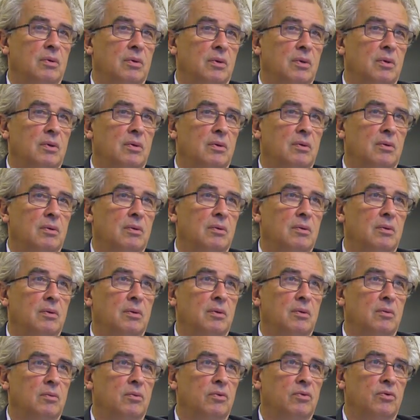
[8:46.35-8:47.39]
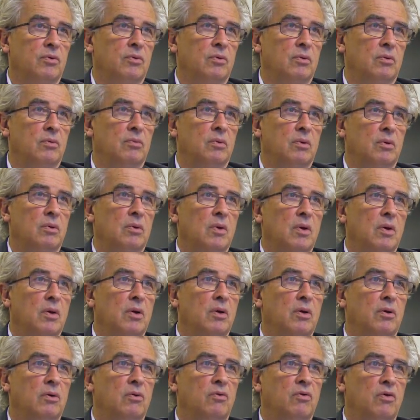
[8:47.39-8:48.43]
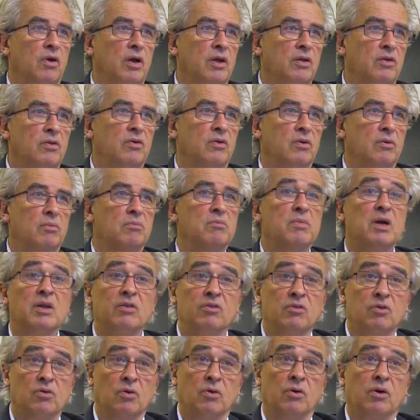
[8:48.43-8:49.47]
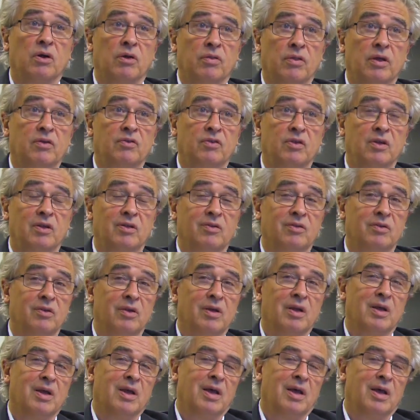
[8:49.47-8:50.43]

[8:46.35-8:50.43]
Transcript: He was a great mentor in that sense,